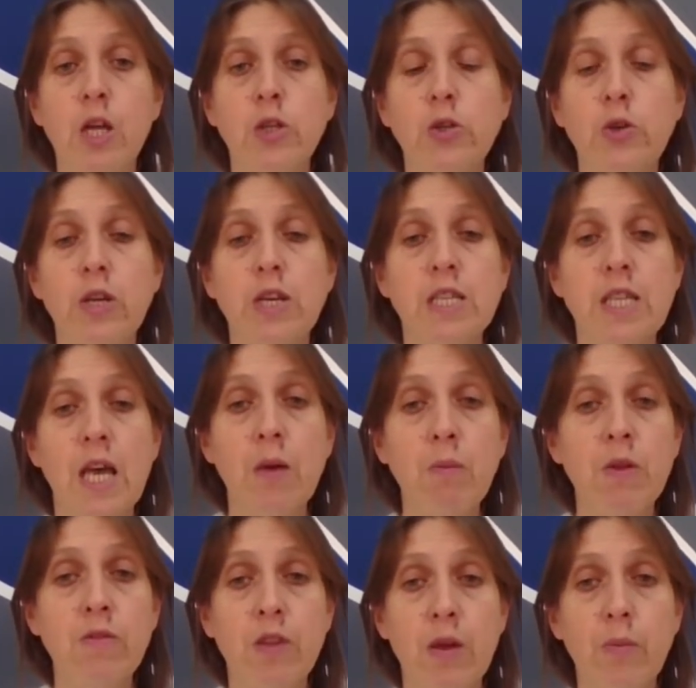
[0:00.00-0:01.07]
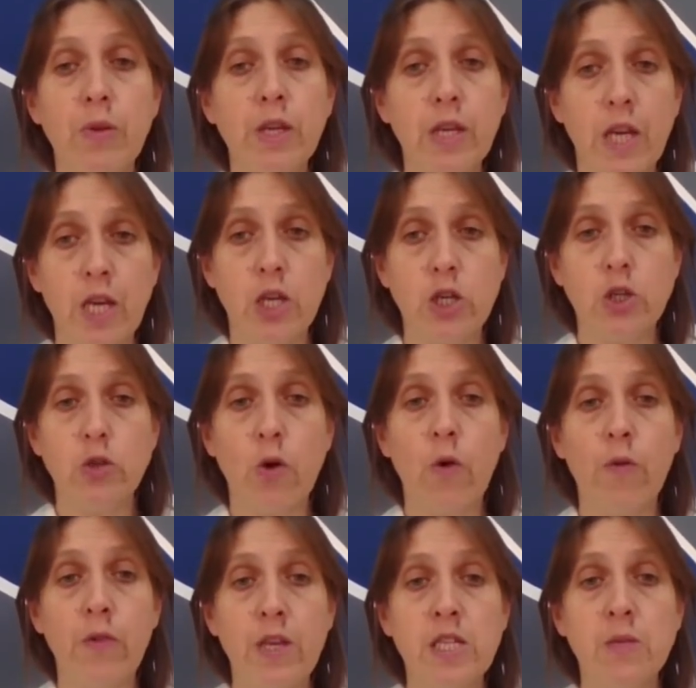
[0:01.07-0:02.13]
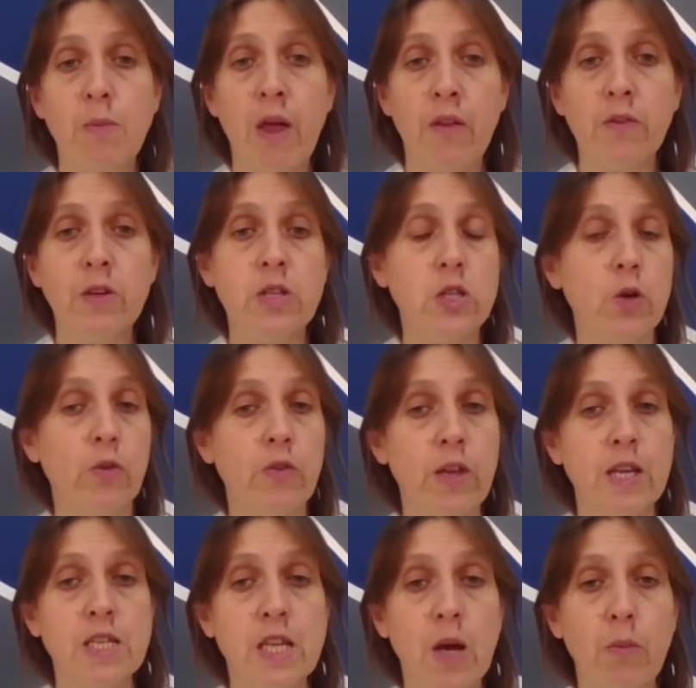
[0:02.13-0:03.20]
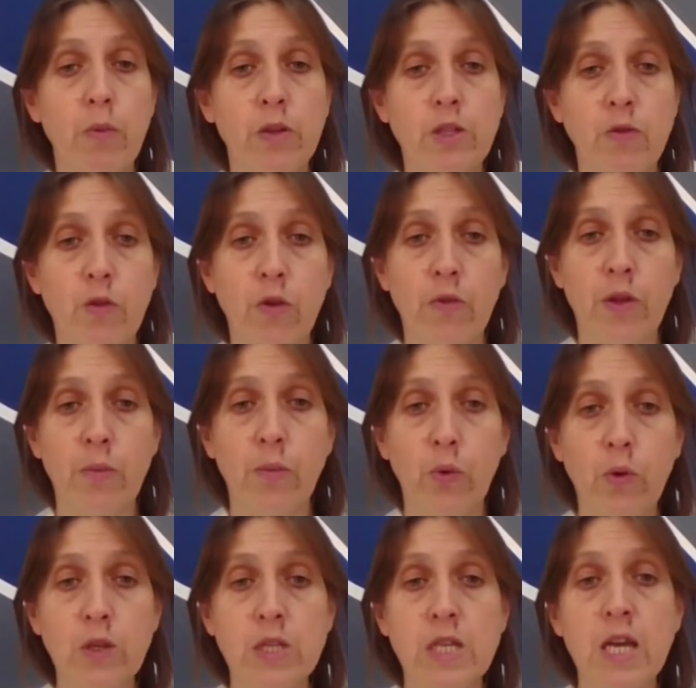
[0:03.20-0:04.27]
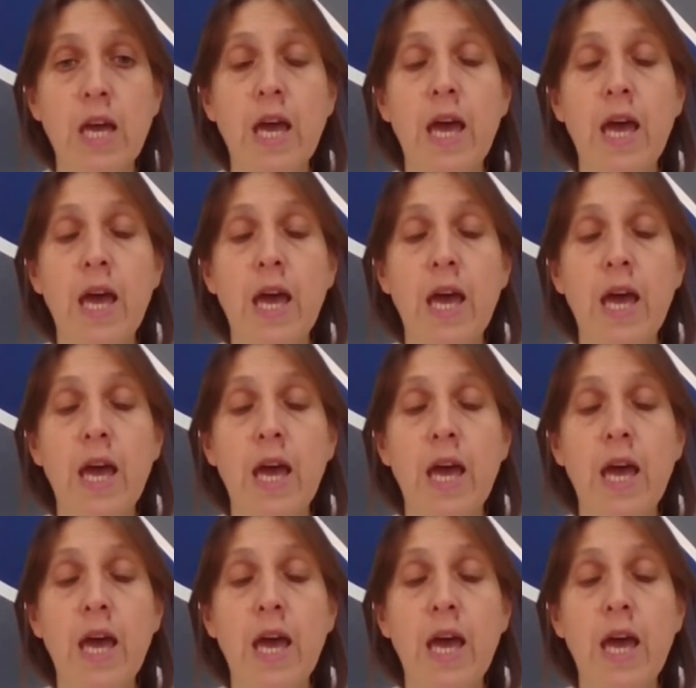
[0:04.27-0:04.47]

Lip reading: to examine the application of these methods on the examples from the books,